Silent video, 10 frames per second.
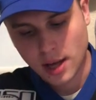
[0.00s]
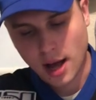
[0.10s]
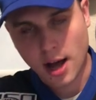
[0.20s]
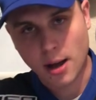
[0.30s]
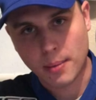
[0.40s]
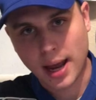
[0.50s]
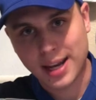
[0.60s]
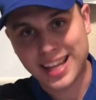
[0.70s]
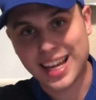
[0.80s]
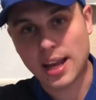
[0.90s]

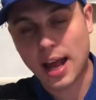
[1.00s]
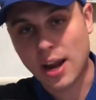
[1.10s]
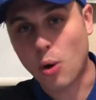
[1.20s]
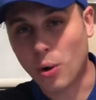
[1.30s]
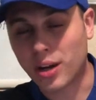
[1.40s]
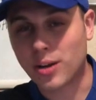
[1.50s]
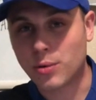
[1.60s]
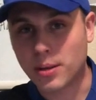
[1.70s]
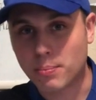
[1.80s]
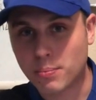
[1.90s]
And Oregon
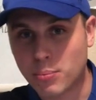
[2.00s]
really